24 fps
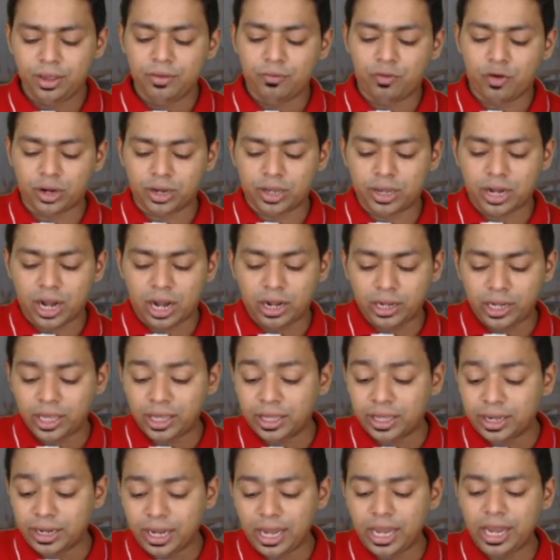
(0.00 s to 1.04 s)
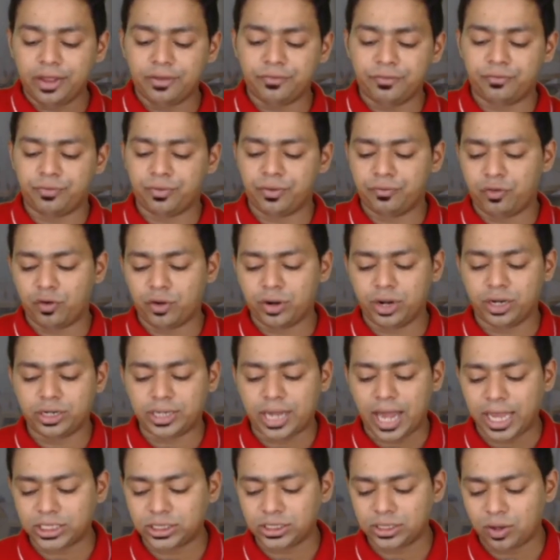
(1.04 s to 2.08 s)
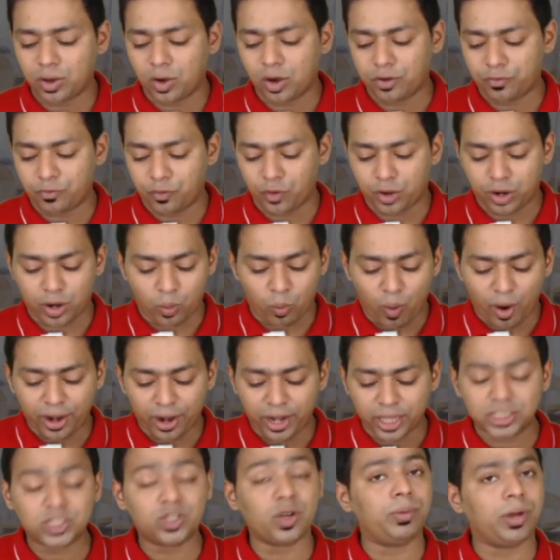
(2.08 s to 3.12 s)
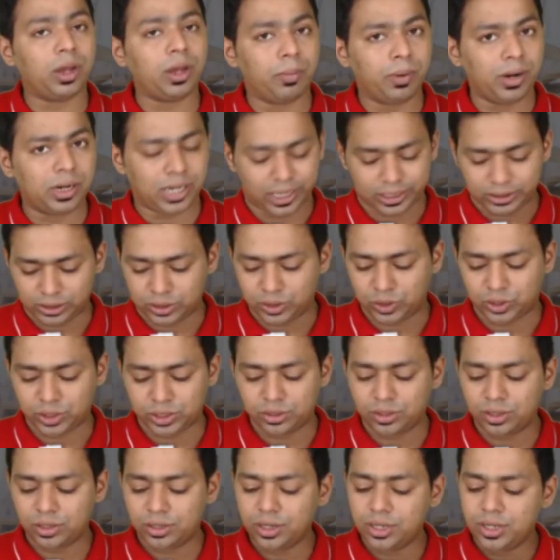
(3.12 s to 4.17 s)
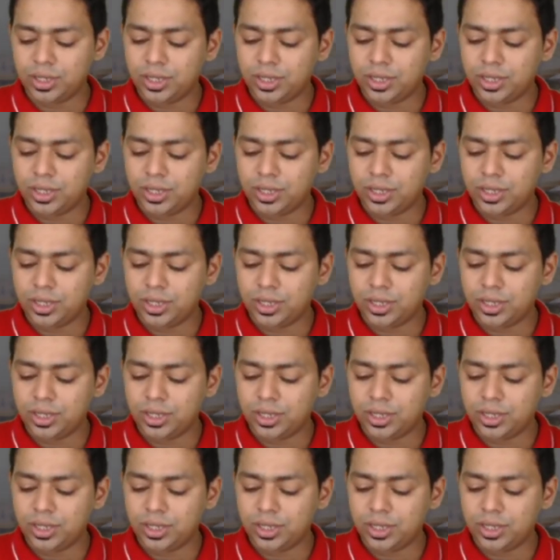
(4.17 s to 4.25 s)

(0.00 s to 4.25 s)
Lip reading: for granting relief for a tax or for avoidance of double taxation,